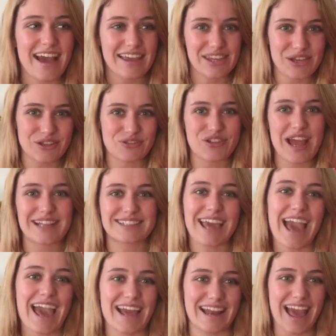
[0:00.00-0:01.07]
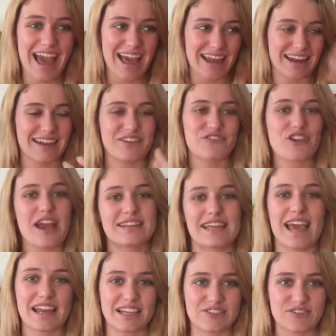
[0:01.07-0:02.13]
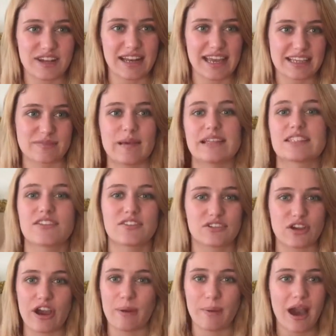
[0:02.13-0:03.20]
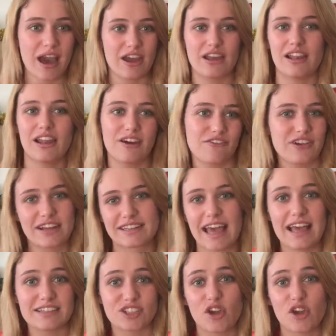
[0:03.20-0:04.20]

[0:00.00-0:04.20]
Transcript: I use Redken and Redken is really expensive as well, but I love Redken.